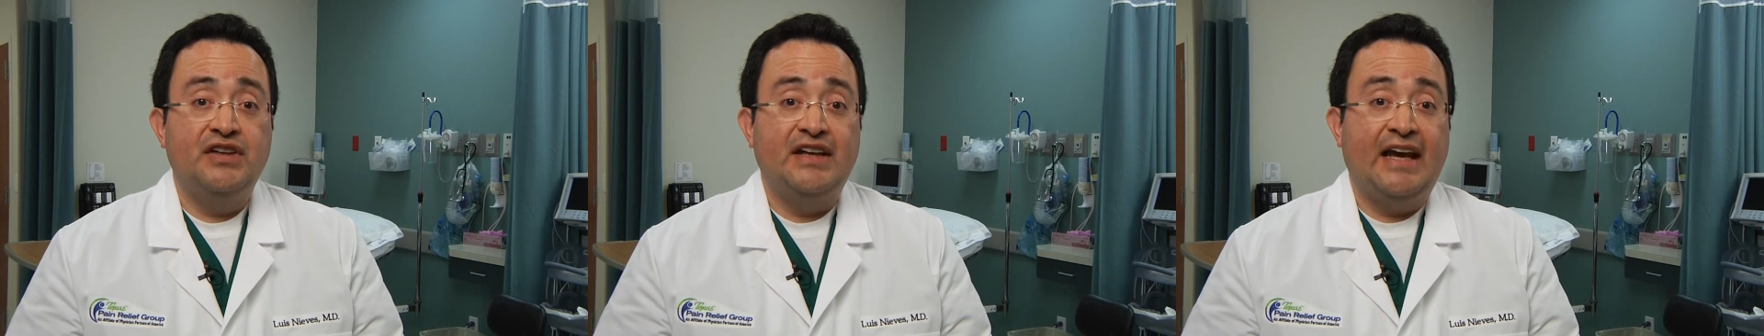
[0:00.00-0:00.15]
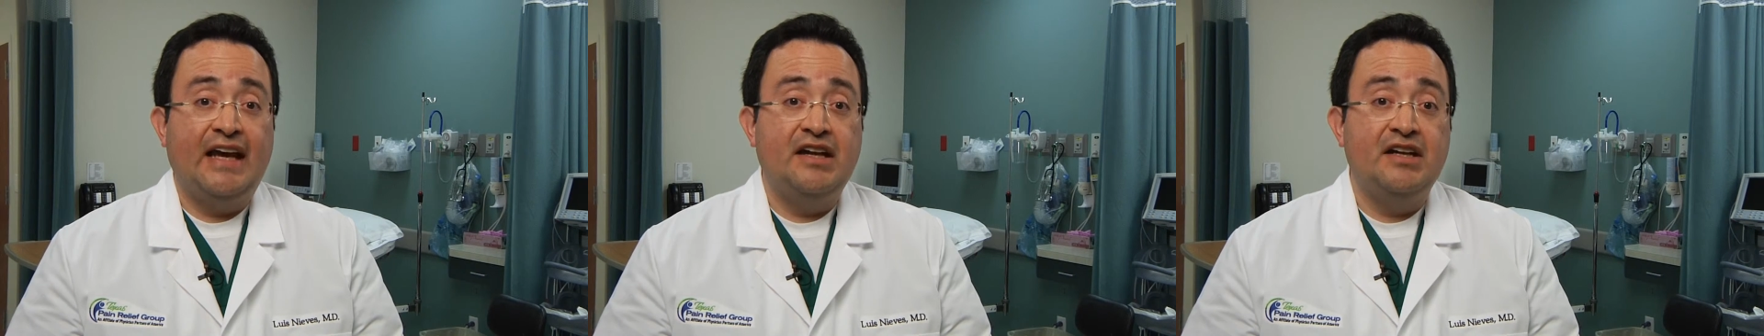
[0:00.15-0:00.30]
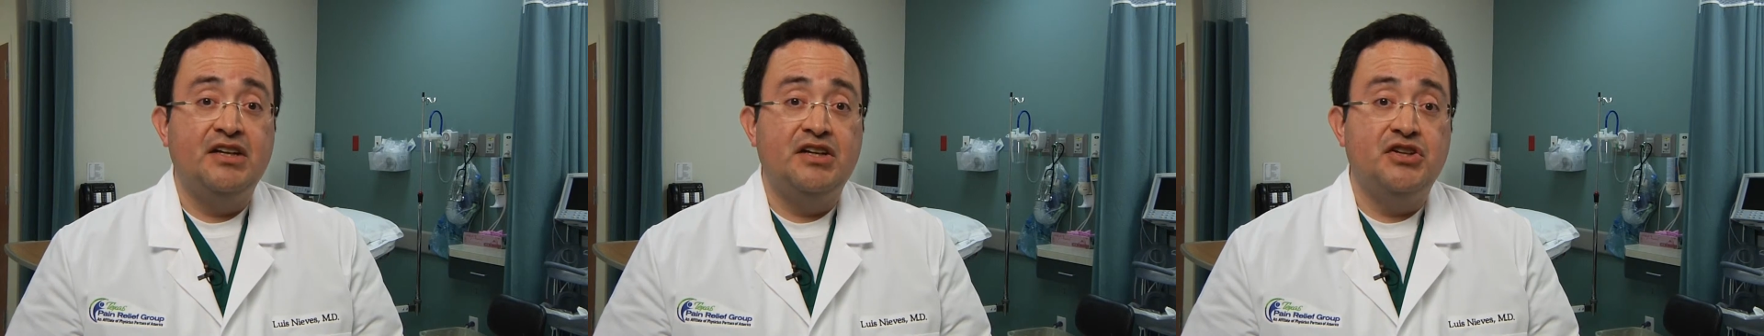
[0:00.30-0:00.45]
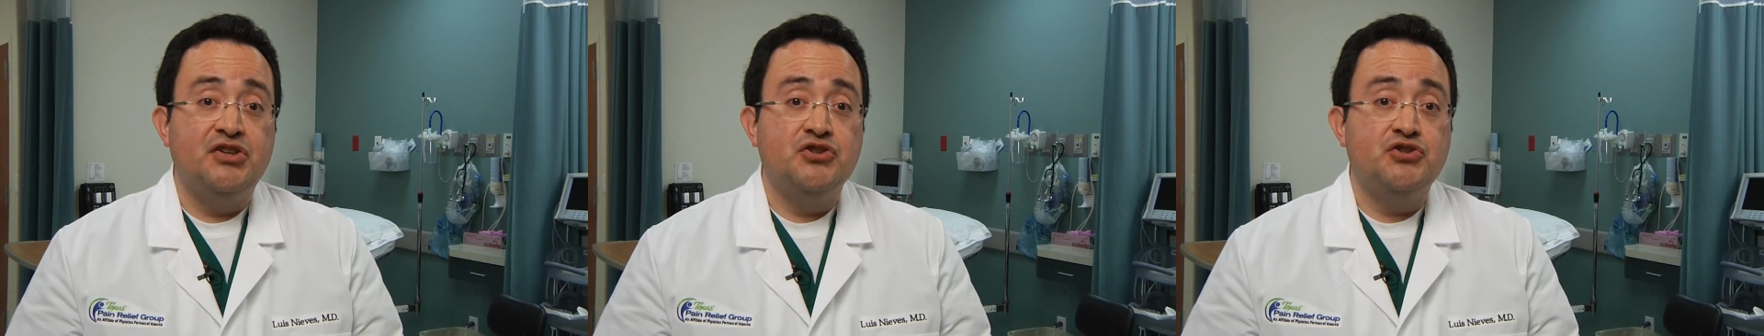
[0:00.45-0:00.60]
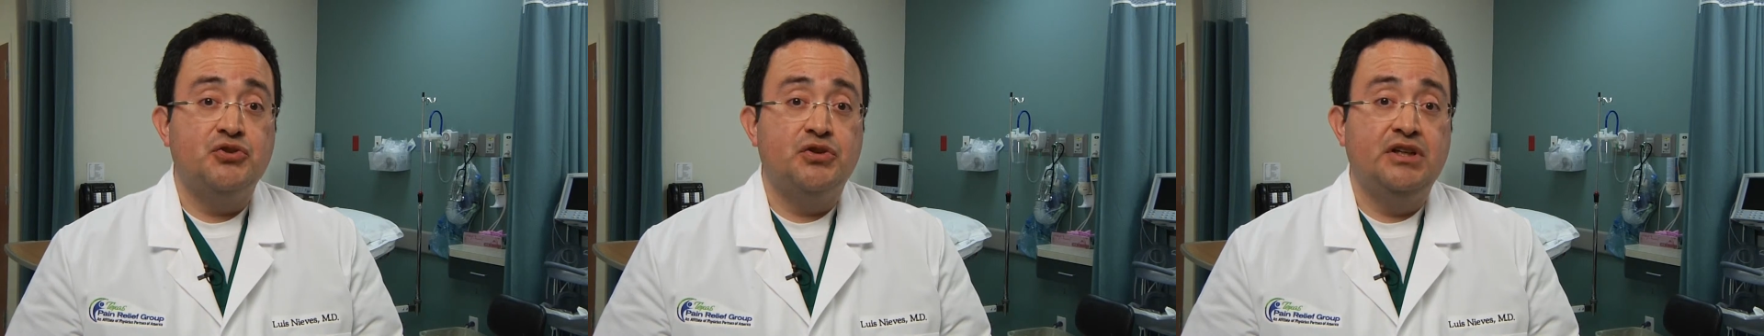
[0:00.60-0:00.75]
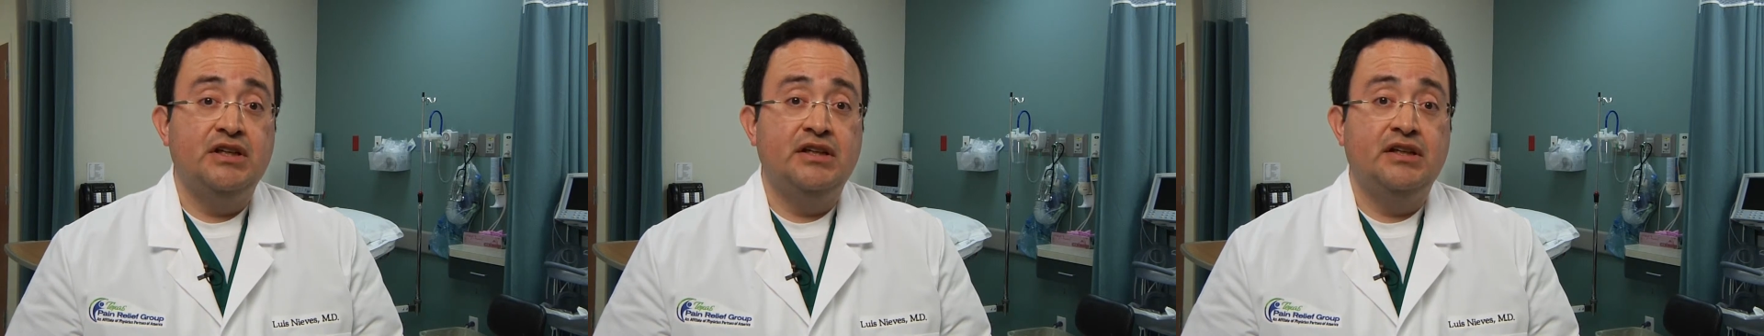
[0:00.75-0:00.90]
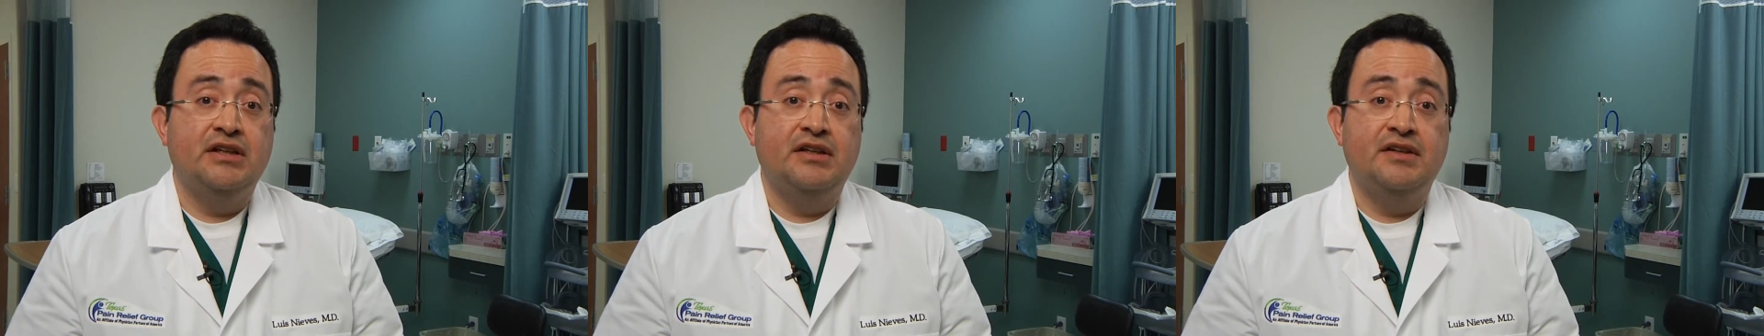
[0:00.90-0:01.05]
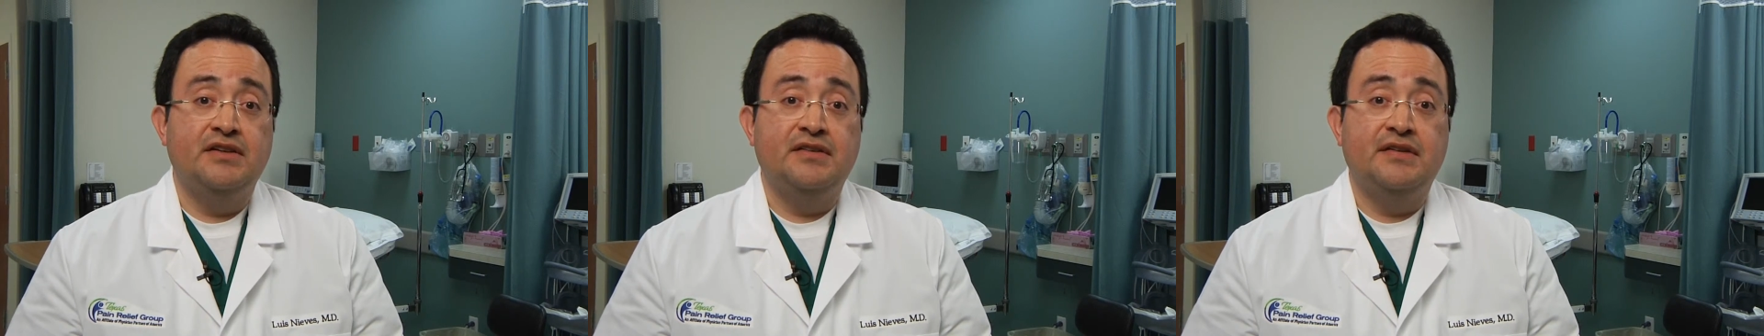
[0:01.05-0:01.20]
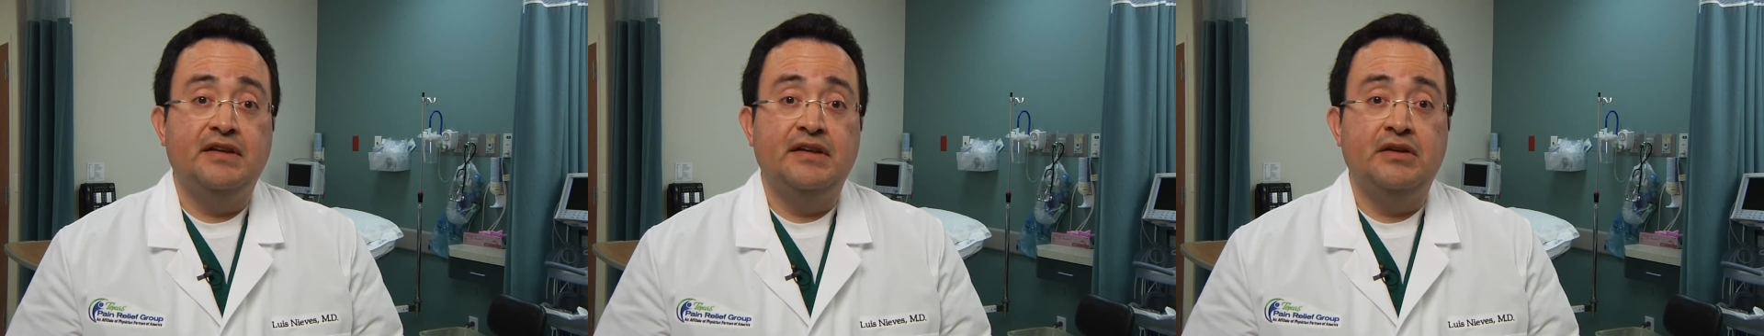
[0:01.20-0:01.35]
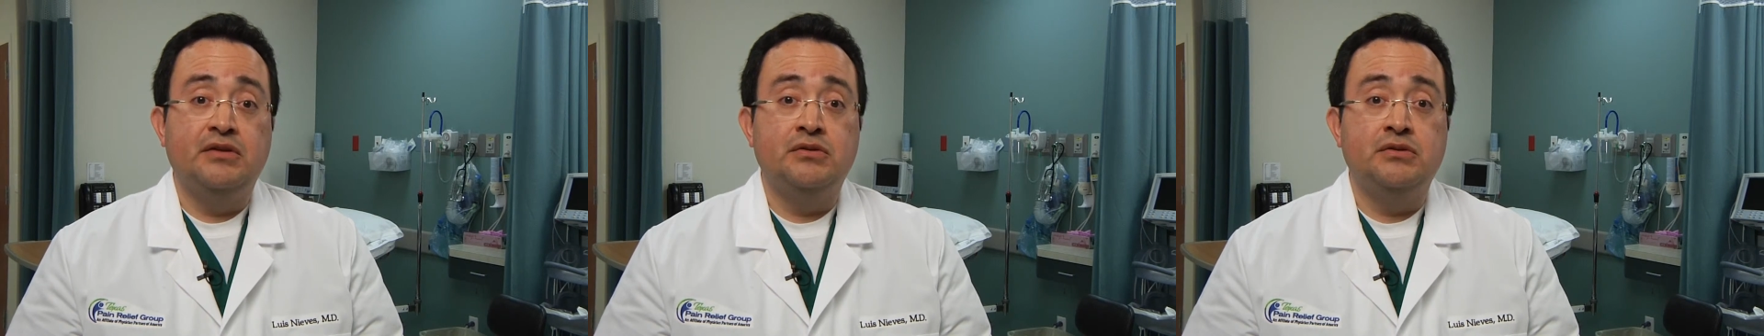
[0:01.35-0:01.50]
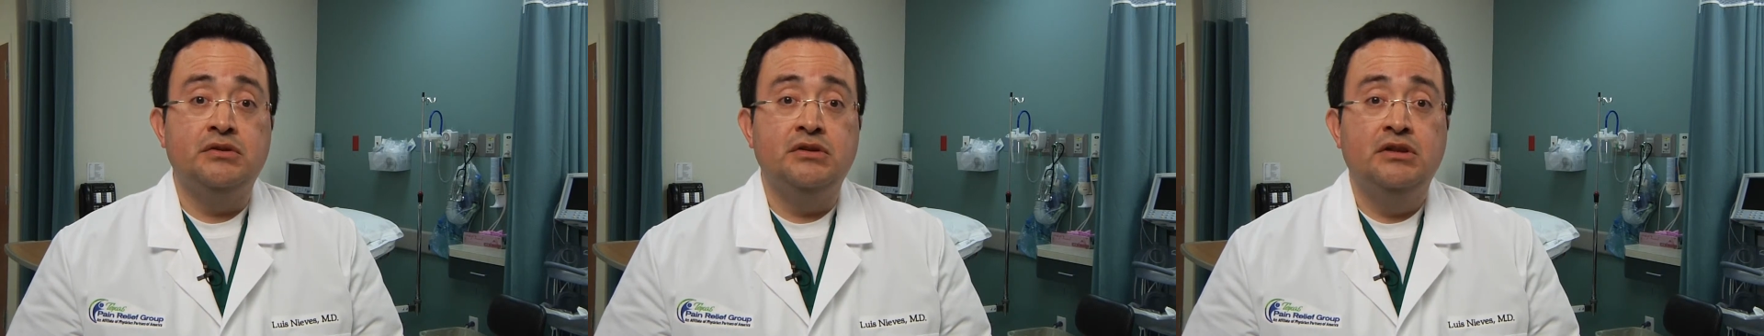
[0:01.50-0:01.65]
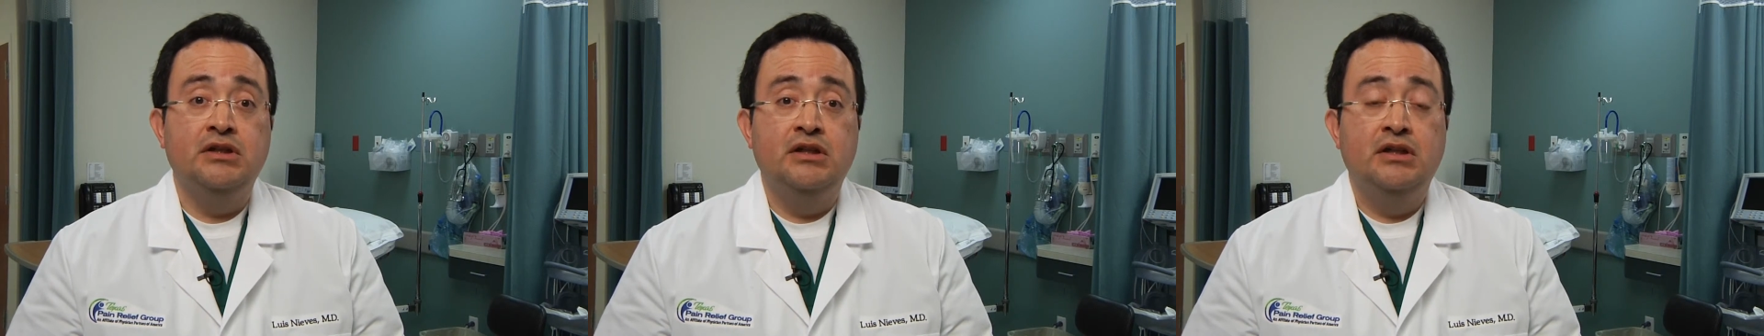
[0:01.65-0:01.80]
He had an injury in his heel,